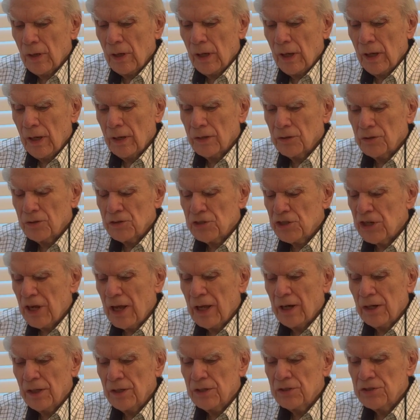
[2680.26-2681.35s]
and
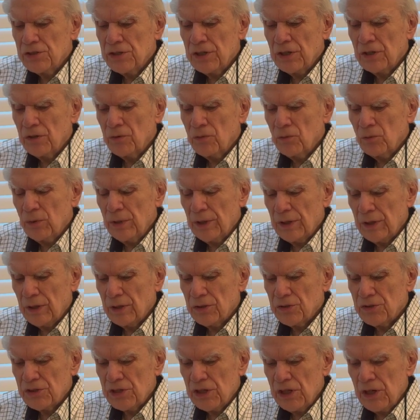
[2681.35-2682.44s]
challenged it when it
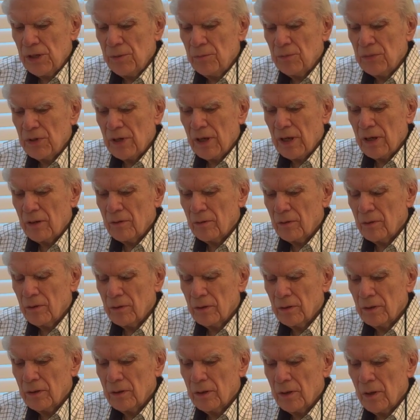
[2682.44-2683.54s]
seemed
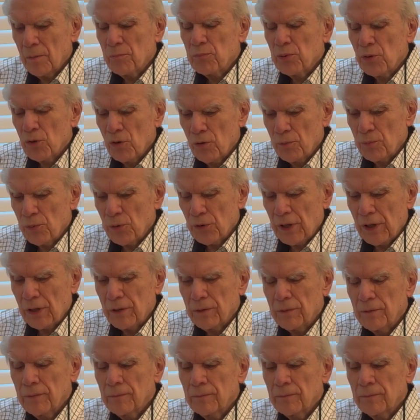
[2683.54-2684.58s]
appropriate